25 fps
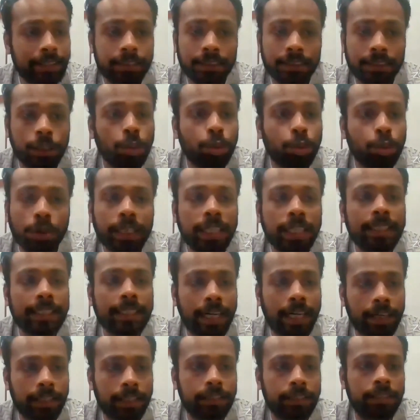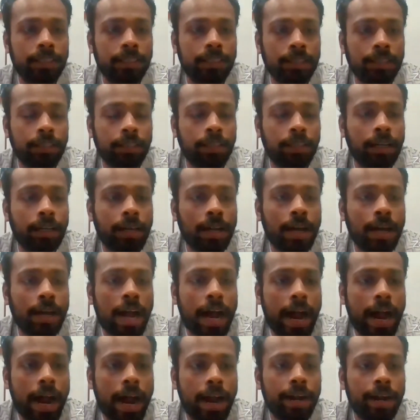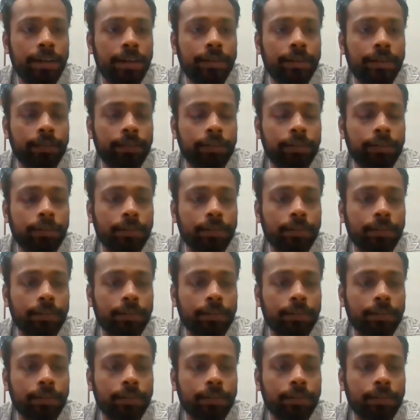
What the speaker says: is the only challenge. And